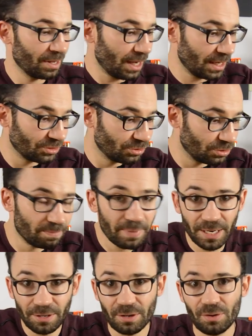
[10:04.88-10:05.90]
As you
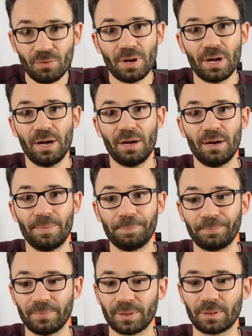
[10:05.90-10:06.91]
may know,
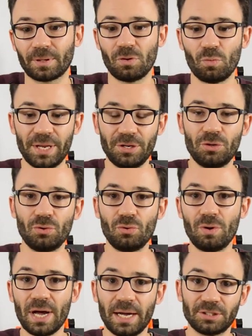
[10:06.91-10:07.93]
when
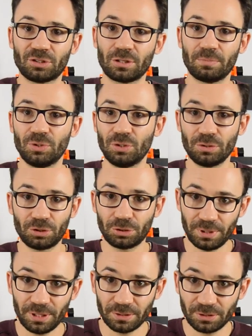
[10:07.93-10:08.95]
you add some
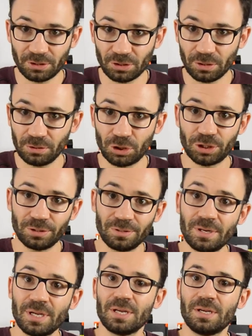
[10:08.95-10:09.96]
nutrient
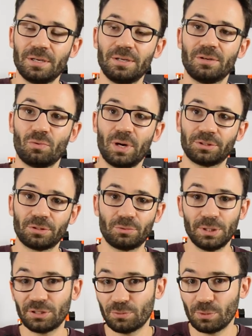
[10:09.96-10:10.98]
solution in a water
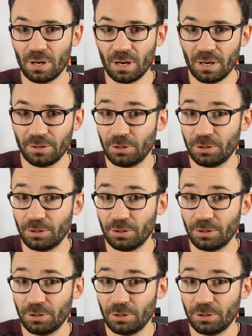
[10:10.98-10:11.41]
reservoir,